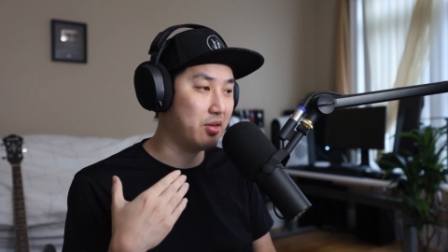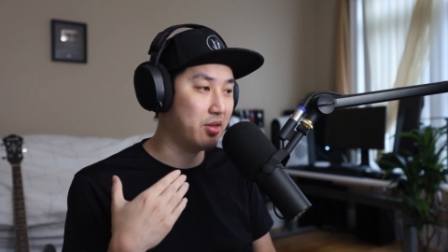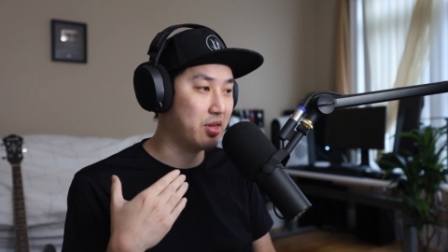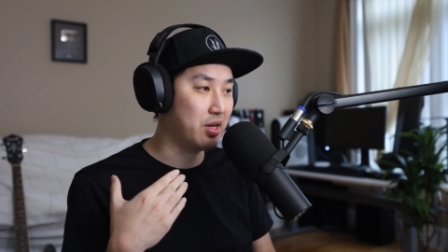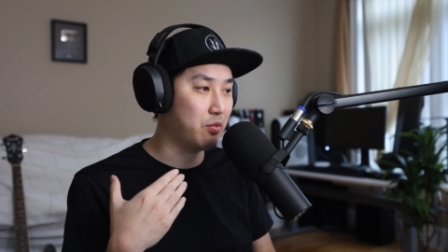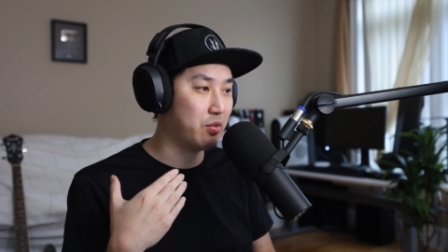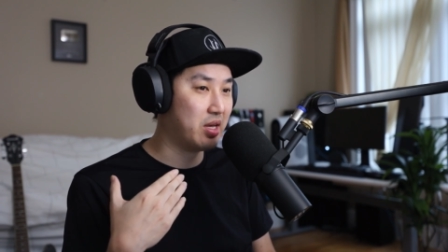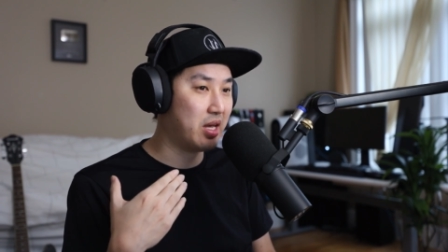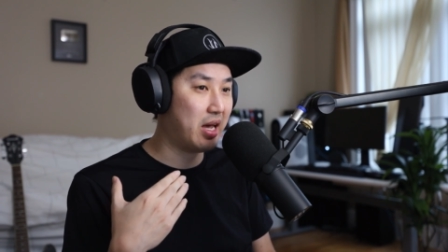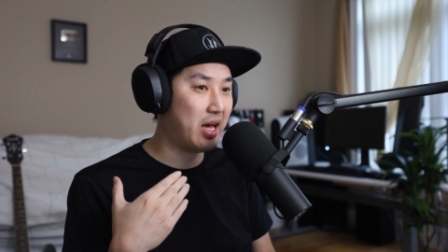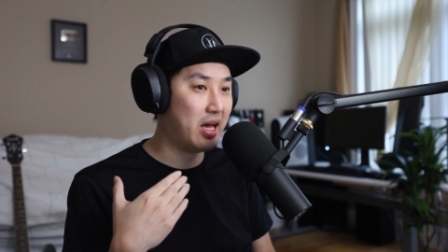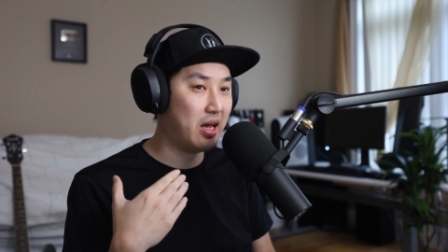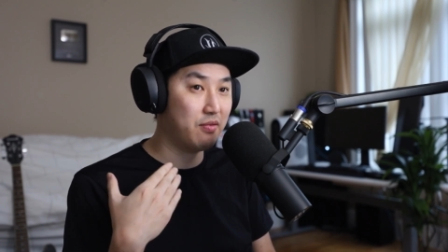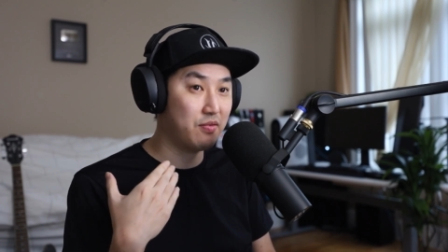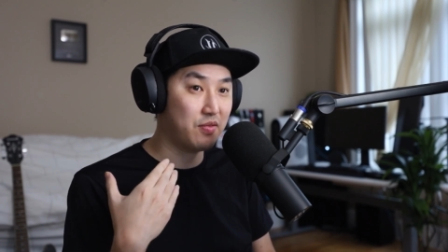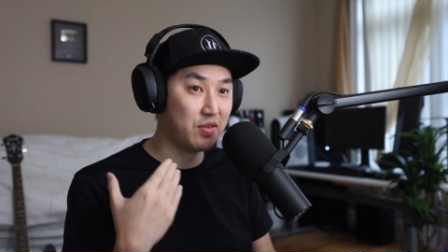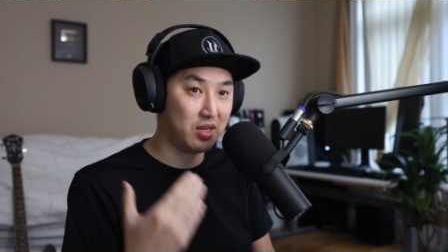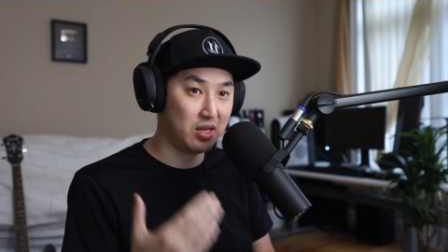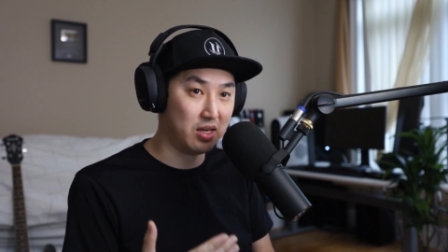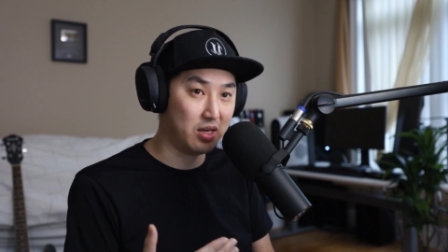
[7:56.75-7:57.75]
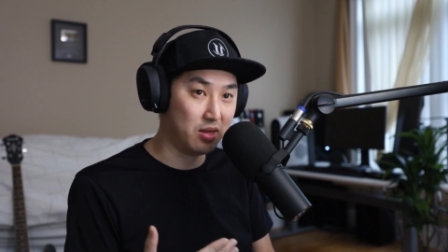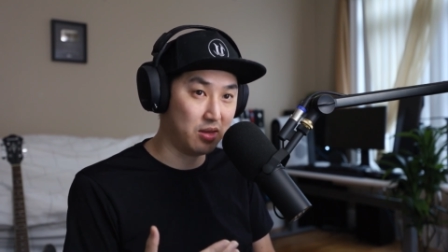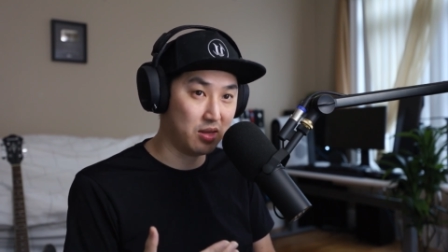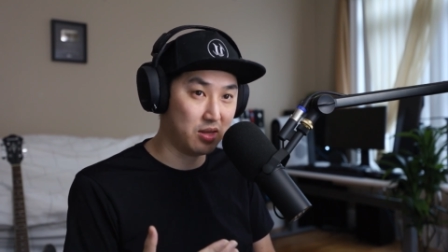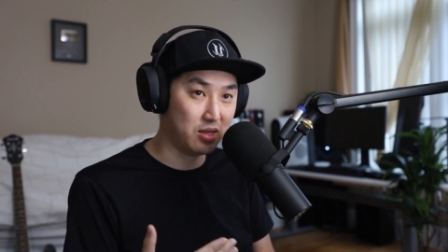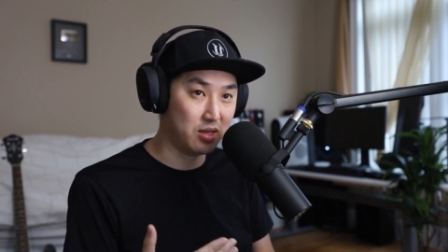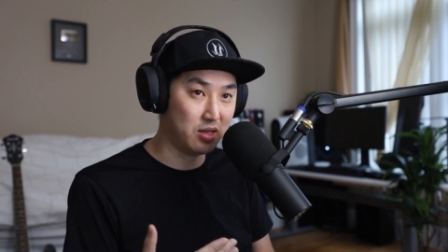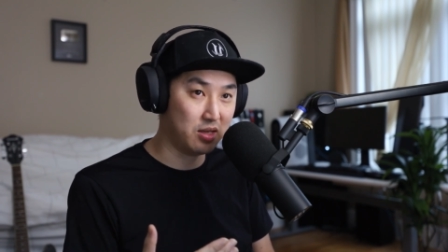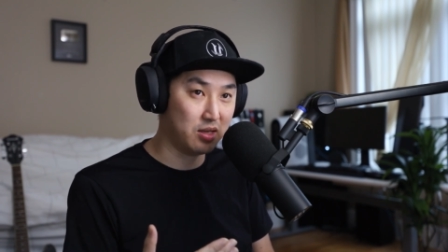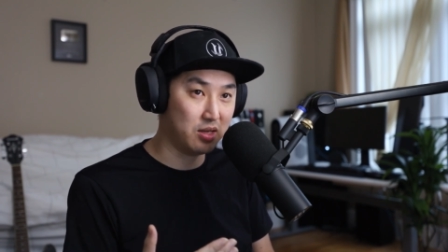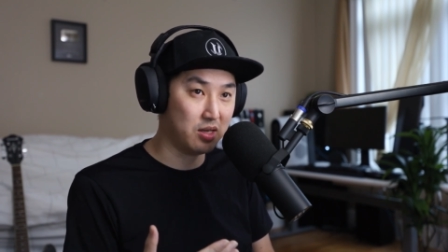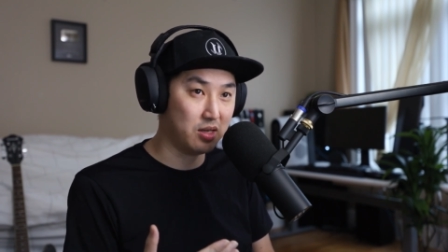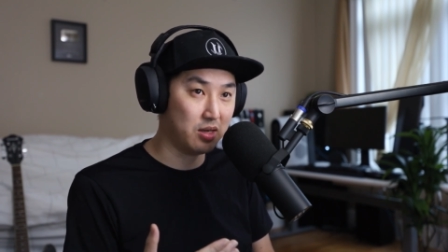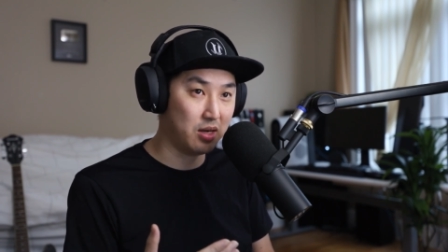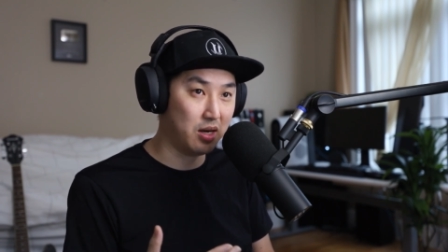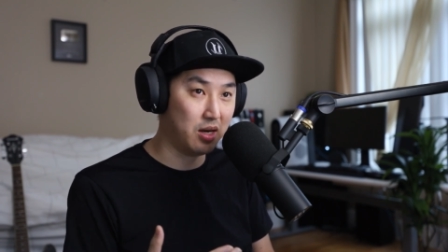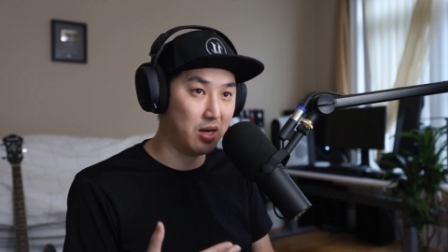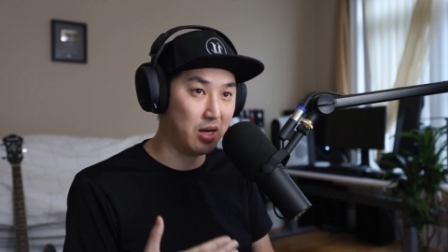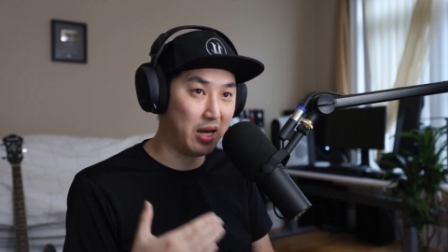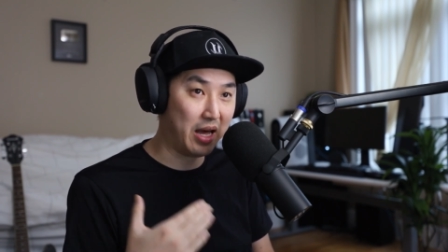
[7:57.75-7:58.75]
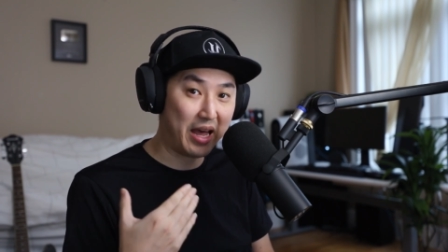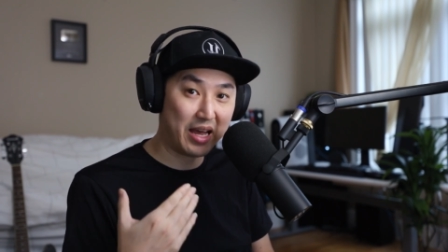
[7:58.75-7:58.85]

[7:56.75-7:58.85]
that we have in the uh,